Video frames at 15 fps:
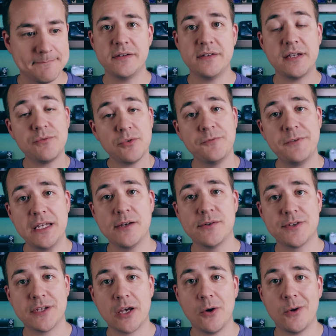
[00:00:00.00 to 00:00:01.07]
Several
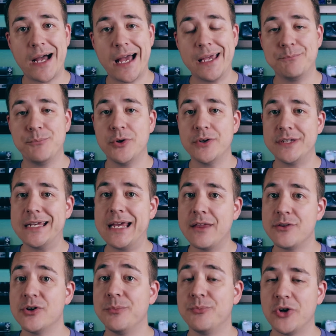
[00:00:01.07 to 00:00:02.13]
videos ago, I had put
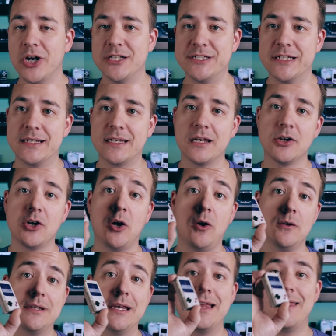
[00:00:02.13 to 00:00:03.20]
together a project called